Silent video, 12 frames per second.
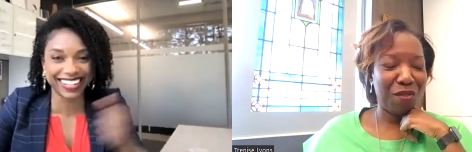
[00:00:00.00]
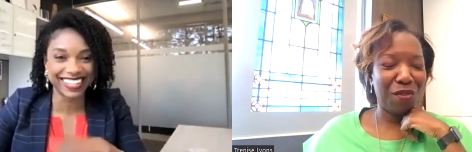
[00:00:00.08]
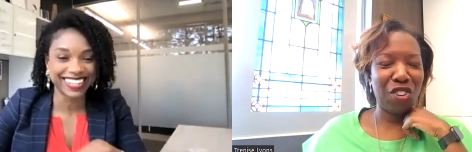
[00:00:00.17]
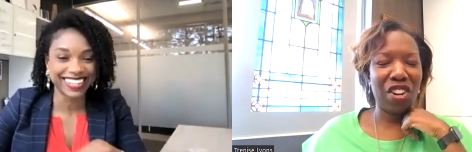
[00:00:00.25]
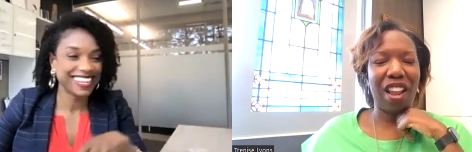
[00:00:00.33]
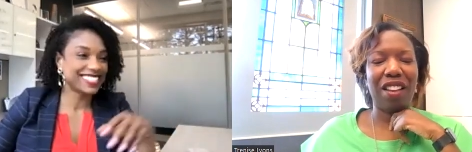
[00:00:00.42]

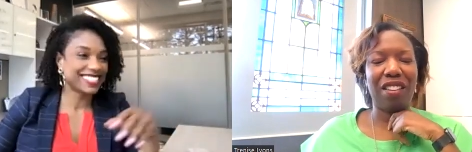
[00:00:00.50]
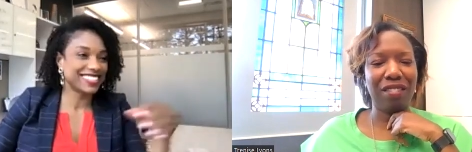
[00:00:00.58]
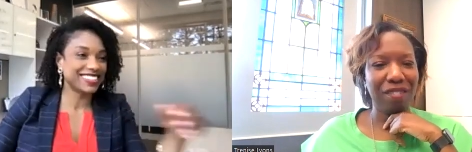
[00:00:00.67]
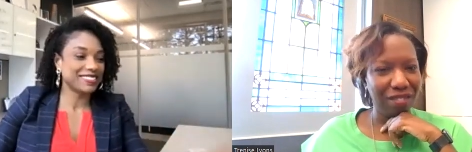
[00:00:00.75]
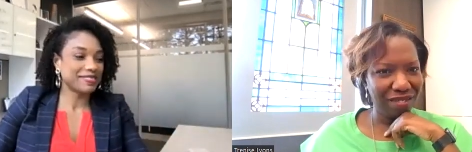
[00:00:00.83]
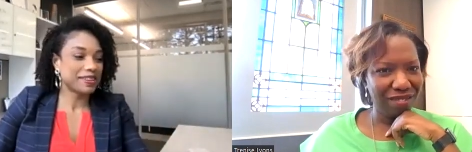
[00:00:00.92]
Speaker 1: for now.
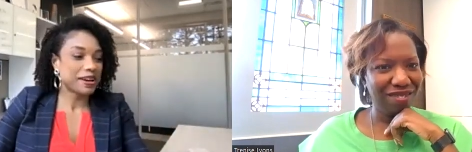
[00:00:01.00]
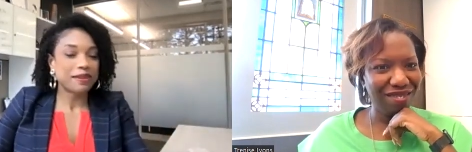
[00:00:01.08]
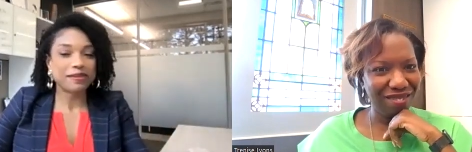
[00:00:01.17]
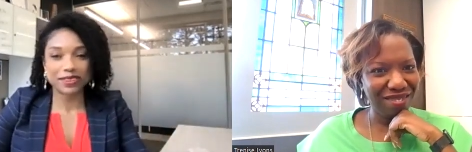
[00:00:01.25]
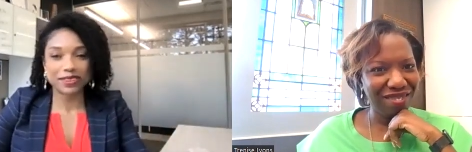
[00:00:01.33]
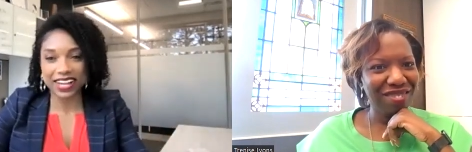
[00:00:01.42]

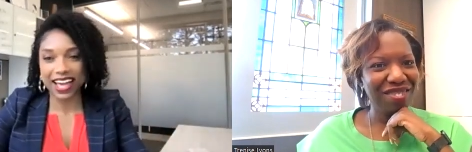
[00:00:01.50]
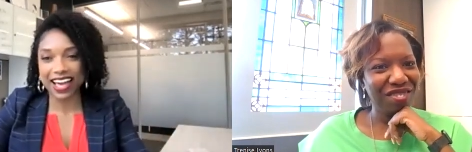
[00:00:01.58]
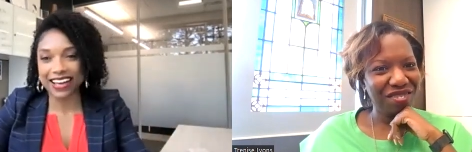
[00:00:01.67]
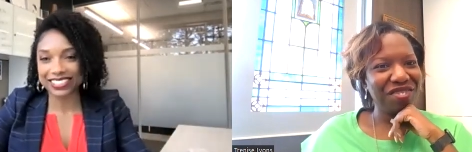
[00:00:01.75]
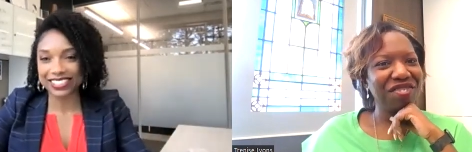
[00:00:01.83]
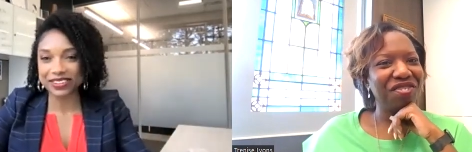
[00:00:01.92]
For
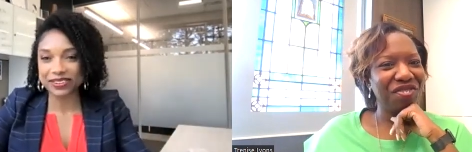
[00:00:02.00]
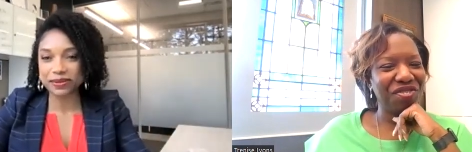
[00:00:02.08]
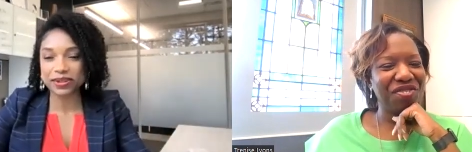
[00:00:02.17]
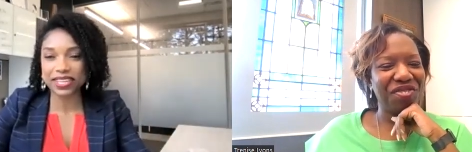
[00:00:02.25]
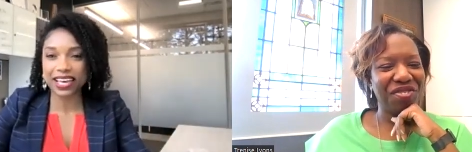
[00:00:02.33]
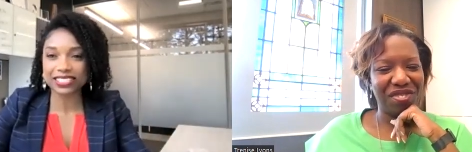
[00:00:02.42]
now,
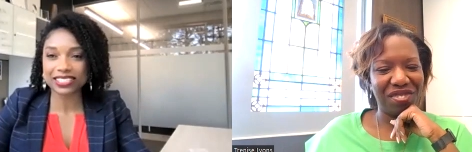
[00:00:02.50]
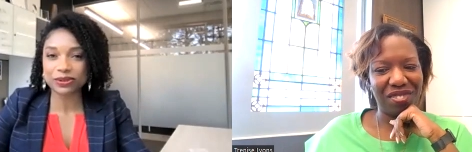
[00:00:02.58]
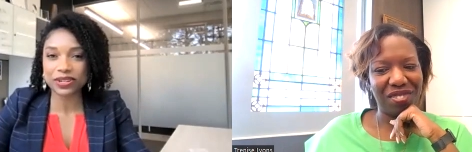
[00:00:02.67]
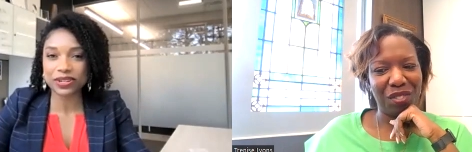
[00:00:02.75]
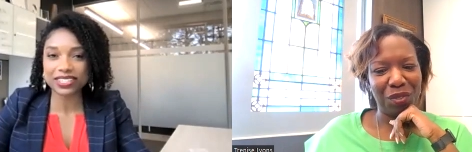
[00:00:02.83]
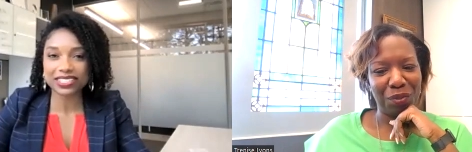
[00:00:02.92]
so yeah, so
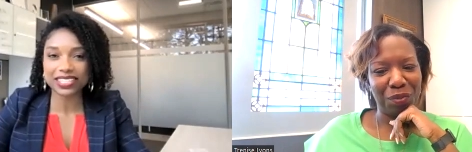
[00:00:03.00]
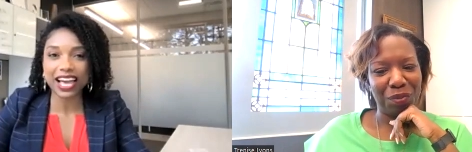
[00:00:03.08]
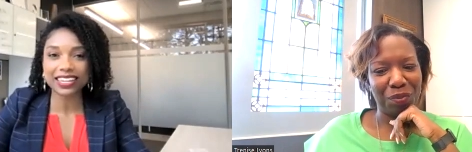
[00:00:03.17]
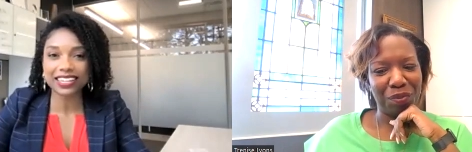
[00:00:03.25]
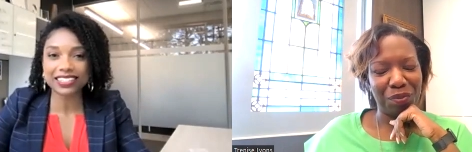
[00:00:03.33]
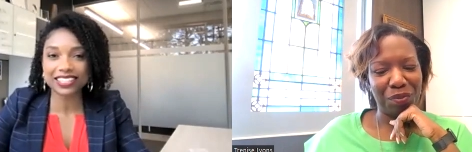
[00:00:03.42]
we're
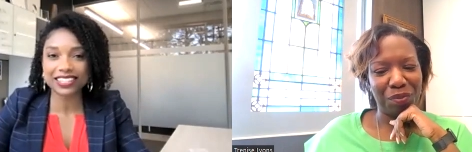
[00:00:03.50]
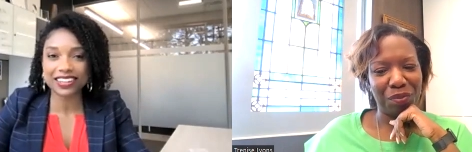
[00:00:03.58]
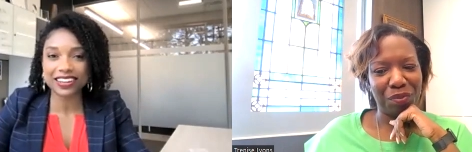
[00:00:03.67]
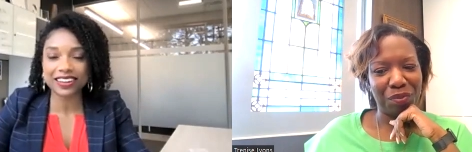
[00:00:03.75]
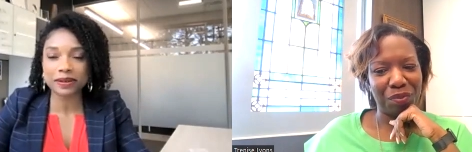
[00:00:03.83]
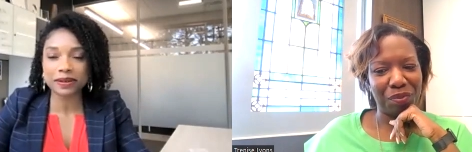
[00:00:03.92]
excited
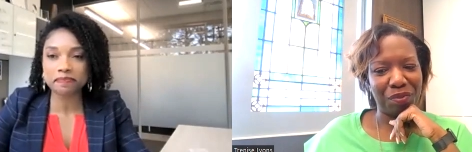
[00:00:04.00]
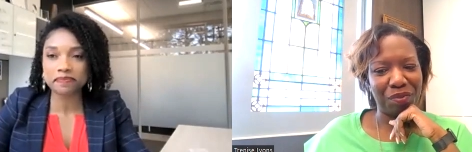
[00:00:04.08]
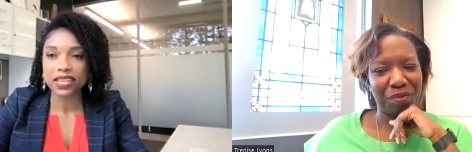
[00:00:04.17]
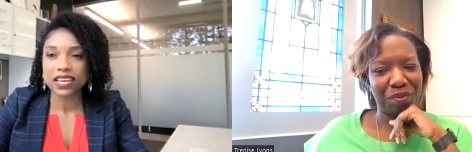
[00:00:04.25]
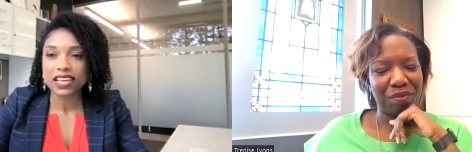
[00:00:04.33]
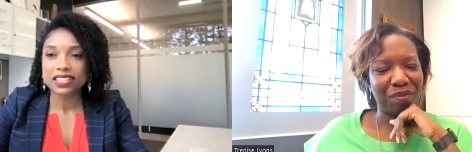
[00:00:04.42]
to um
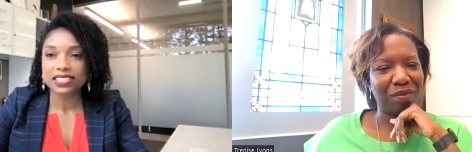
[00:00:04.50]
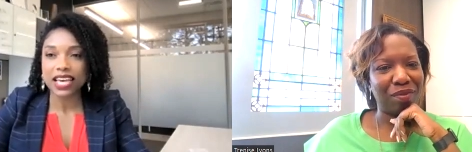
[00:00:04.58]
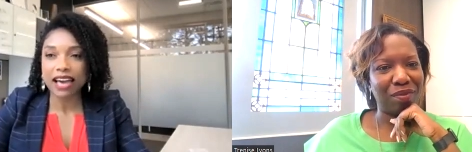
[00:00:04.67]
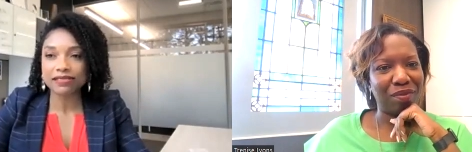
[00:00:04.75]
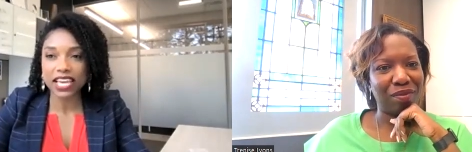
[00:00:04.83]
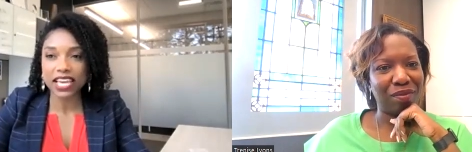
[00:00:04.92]
to
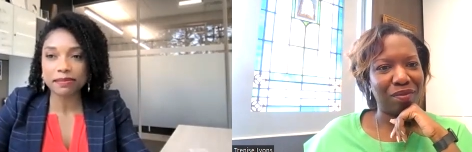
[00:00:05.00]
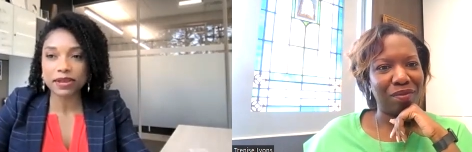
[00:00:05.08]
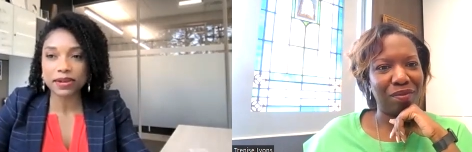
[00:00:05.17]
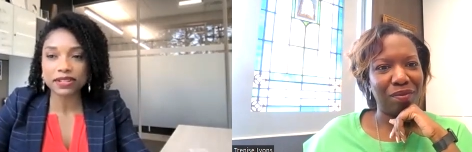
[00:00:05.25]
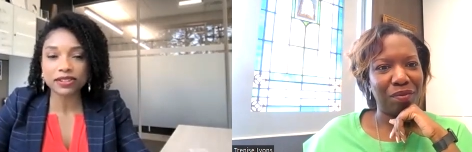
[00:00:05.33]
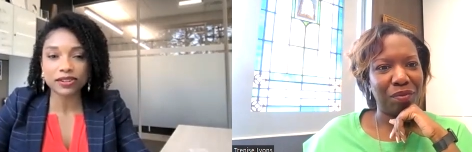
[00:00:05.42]
have Tammy
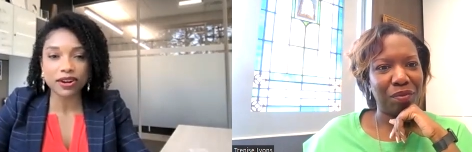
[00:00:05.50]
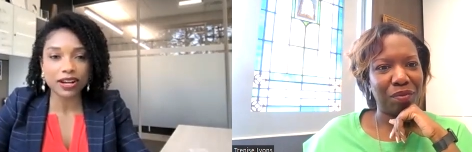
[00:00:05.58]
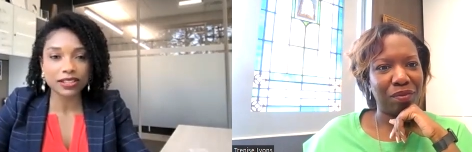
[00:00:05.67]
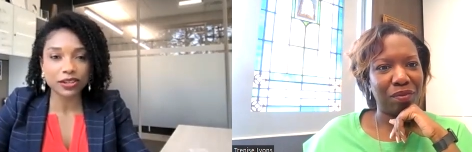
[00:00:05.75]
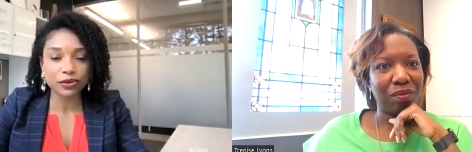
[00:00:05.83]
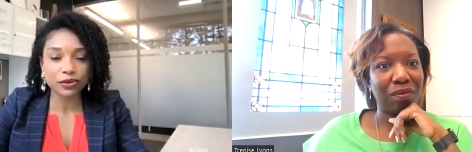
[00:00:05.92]
Miller
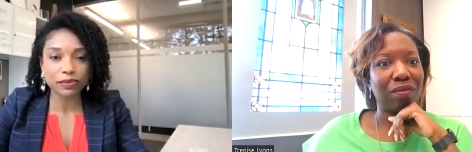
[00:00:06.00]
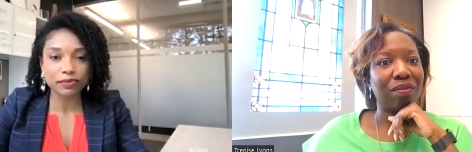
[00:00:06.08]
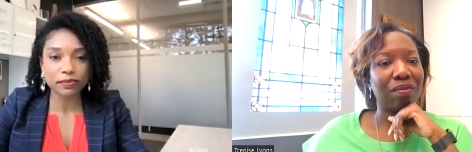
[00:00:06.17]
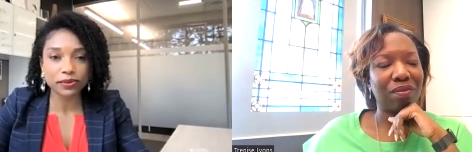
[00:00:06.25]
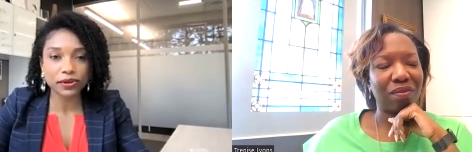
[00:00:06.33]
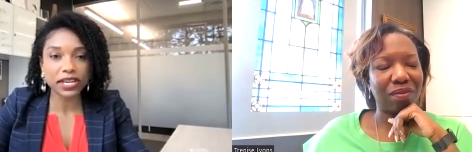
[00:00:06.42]
on, though, from
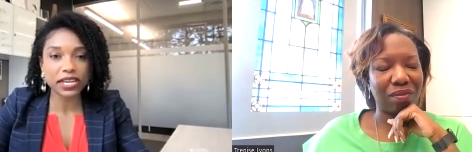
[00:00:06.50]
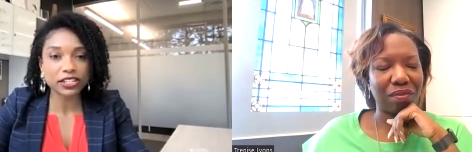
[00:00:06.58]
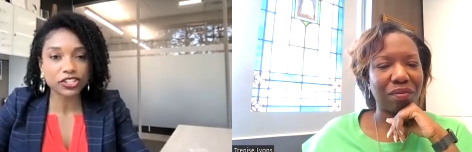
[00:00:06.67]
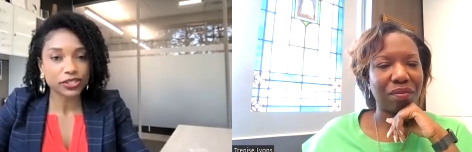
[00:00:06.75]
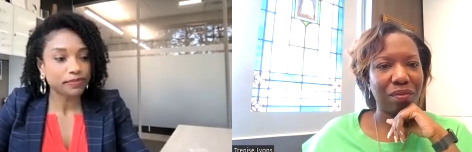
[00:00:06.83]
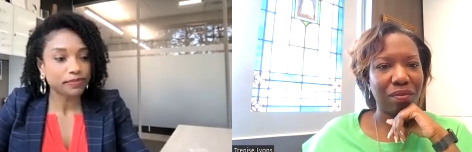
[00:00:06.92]
the
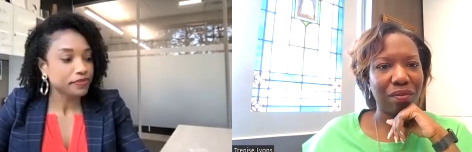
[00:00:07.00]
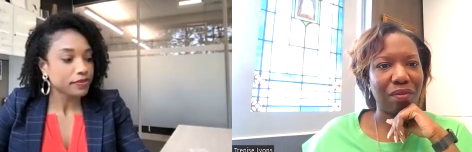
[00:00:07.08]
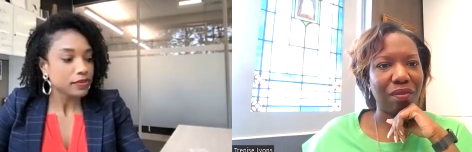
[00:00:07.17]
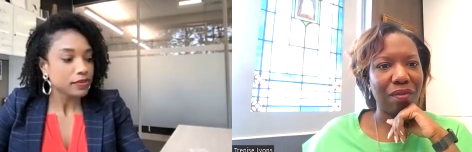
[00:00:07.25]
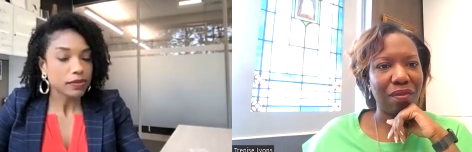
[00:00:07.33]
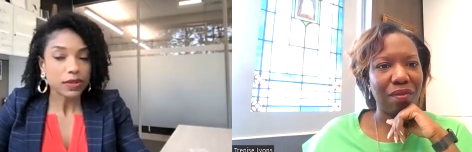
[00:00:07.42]
bridge
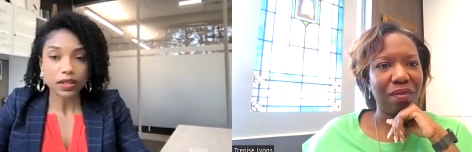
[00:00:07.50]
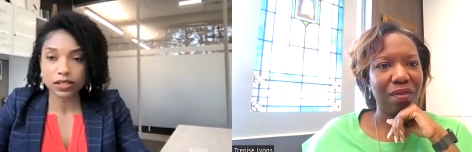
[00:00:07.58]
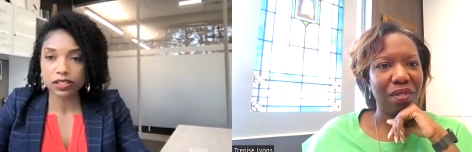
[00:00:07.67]
to